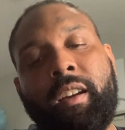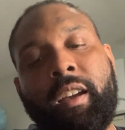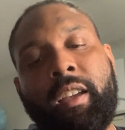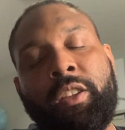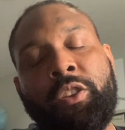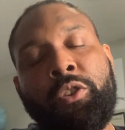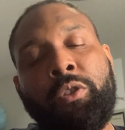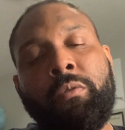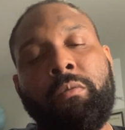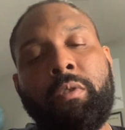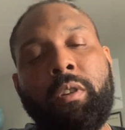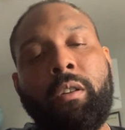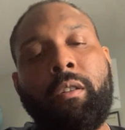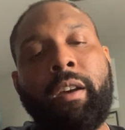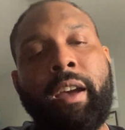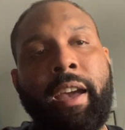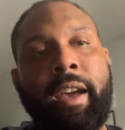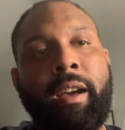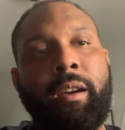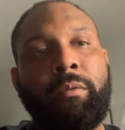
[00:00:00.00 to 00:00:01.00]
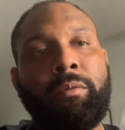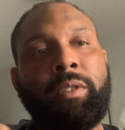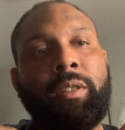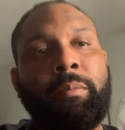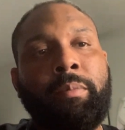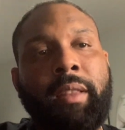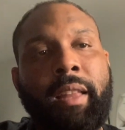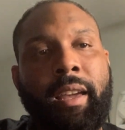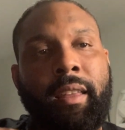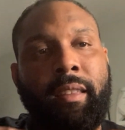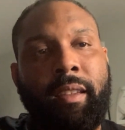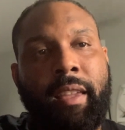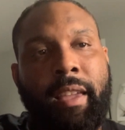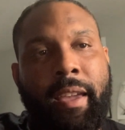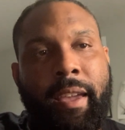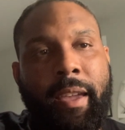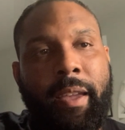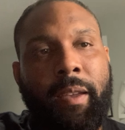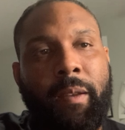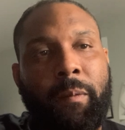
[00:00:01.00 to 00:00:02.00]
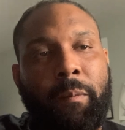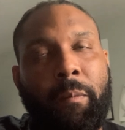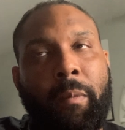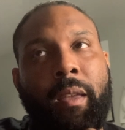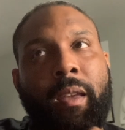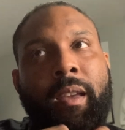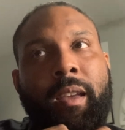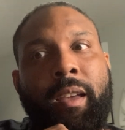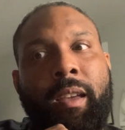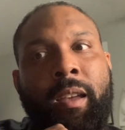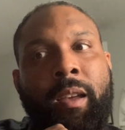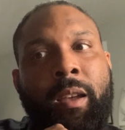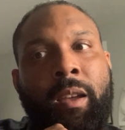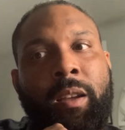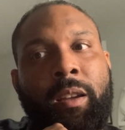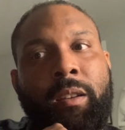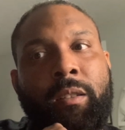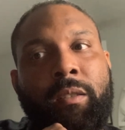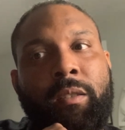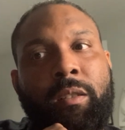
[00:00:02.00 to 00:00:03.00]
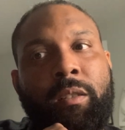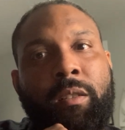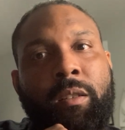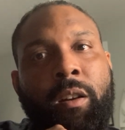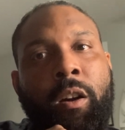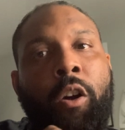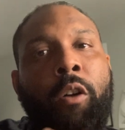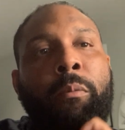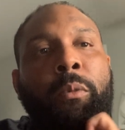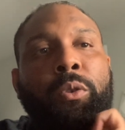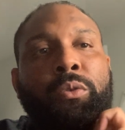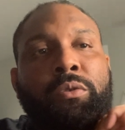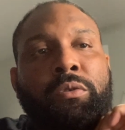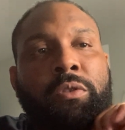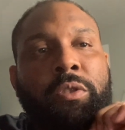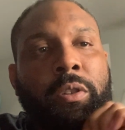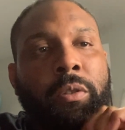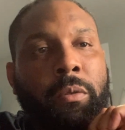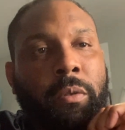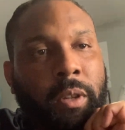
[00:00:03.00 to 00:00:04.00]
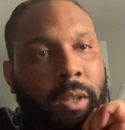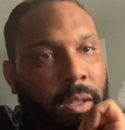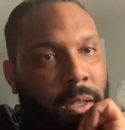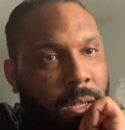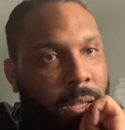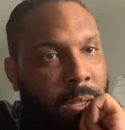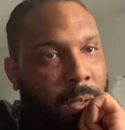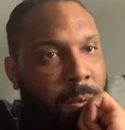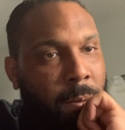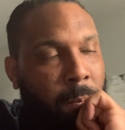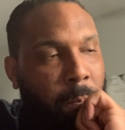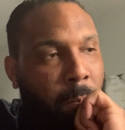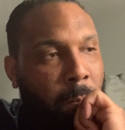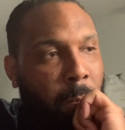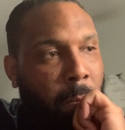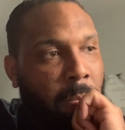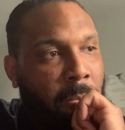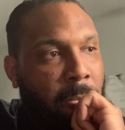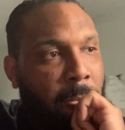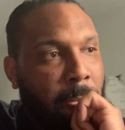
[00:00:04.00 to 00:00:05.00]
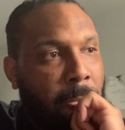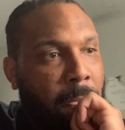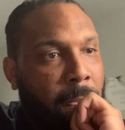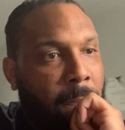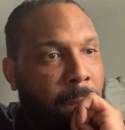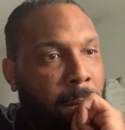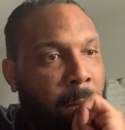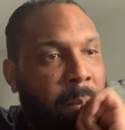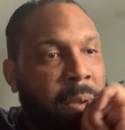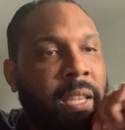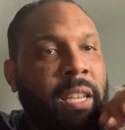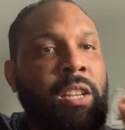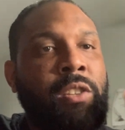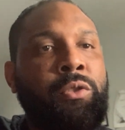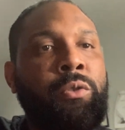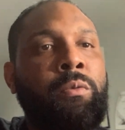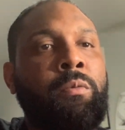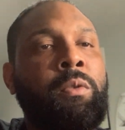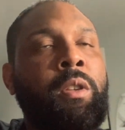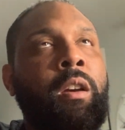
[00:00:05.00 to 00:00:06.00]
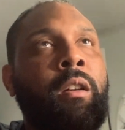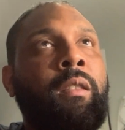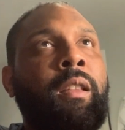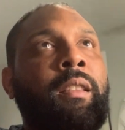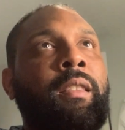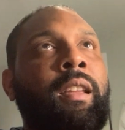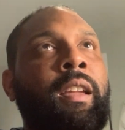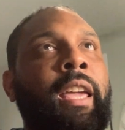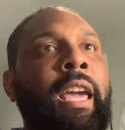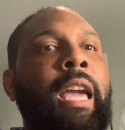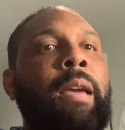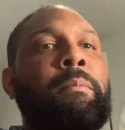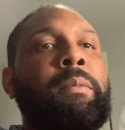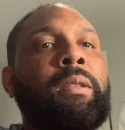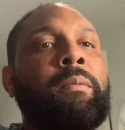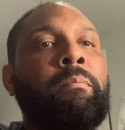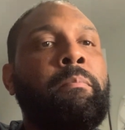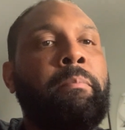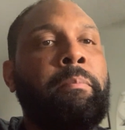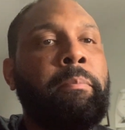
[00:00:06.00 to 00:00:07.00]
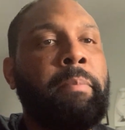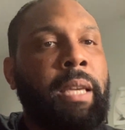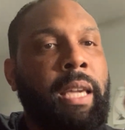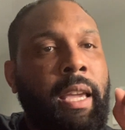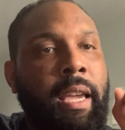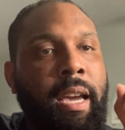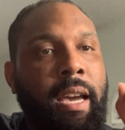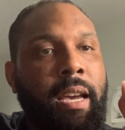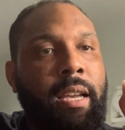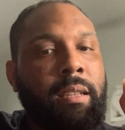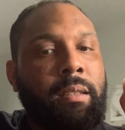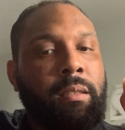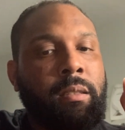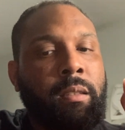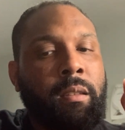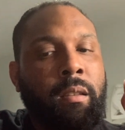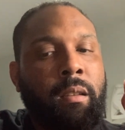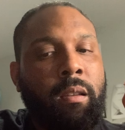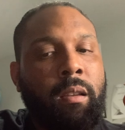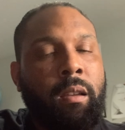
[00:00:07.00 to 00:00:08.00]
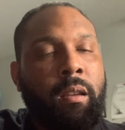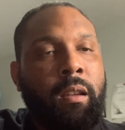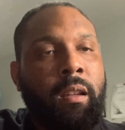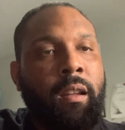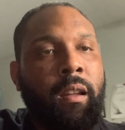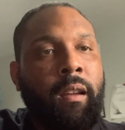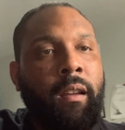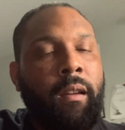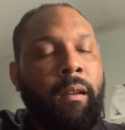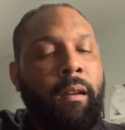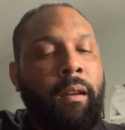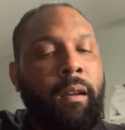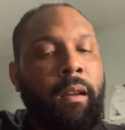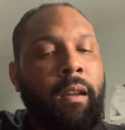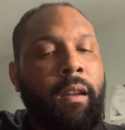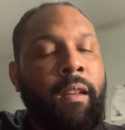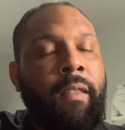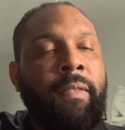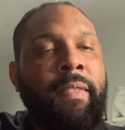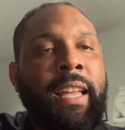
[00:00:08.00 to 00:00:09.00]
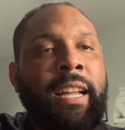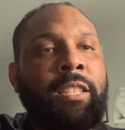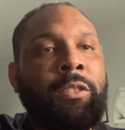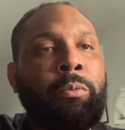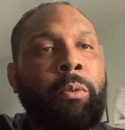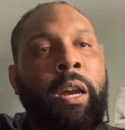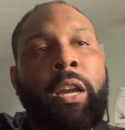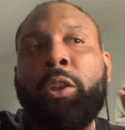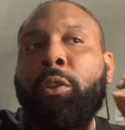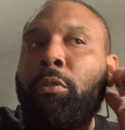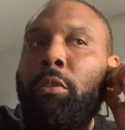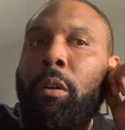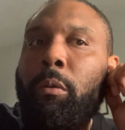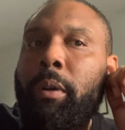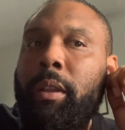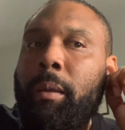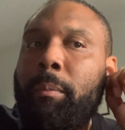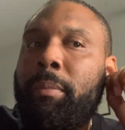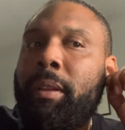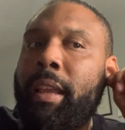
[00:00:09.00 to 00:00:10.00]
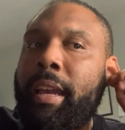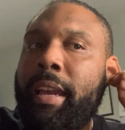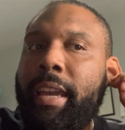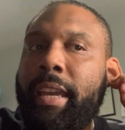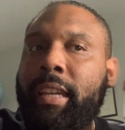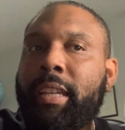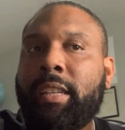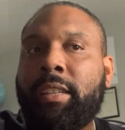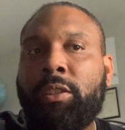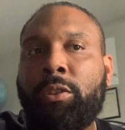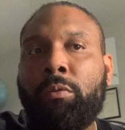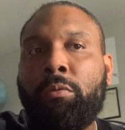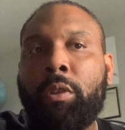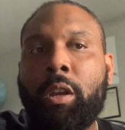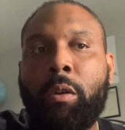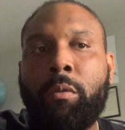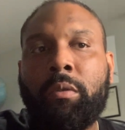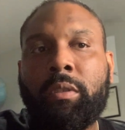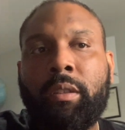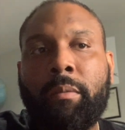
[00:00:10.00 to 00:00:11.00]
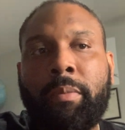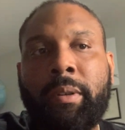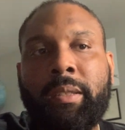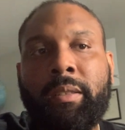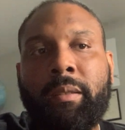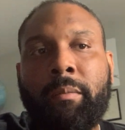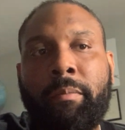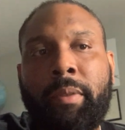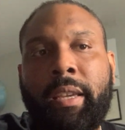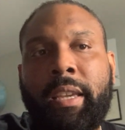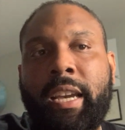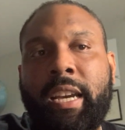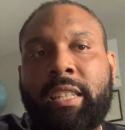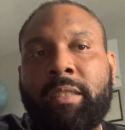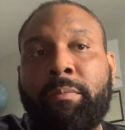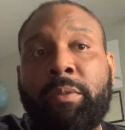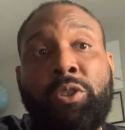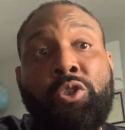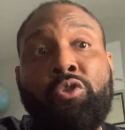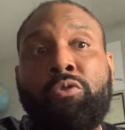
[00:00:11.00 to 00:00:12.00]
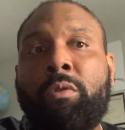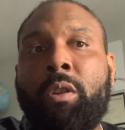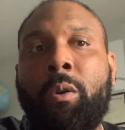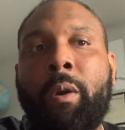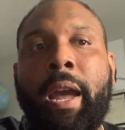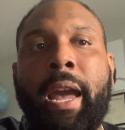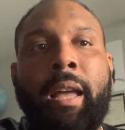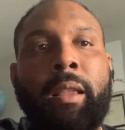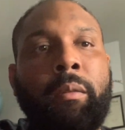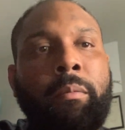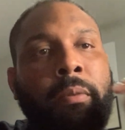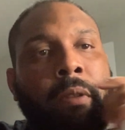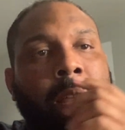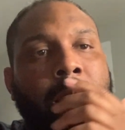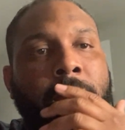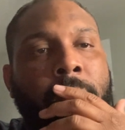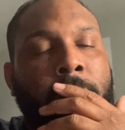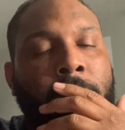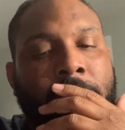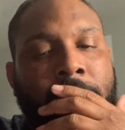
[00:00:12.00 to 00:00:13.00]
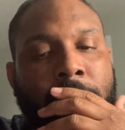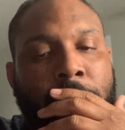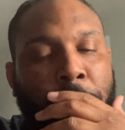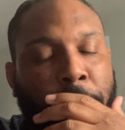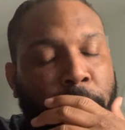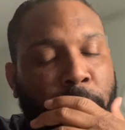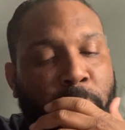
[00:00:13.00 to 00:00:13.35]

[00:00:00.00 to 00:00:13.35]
you know how to play the game almost too good, because you know that the game is BS. And that's why you don't want to play it, because you know it's a bunch of BS, but you know how to play it, right?